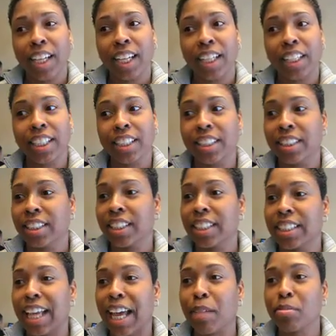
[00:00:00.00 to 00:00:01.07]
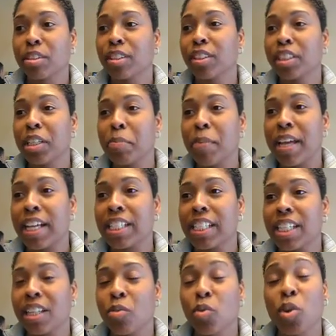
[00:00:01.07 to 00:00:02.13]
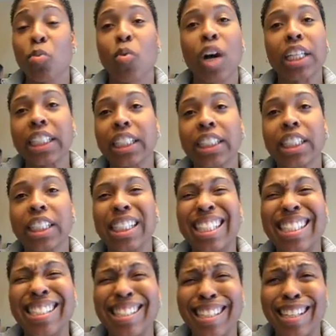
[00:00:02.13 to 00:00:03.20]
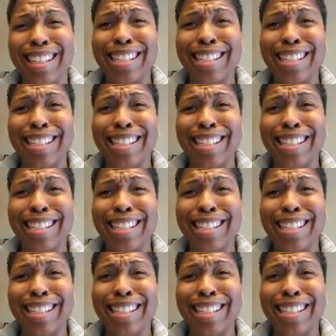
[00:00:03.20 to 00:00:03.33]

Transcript: It is. It's absolutely amazing. We're in Washington, D.C.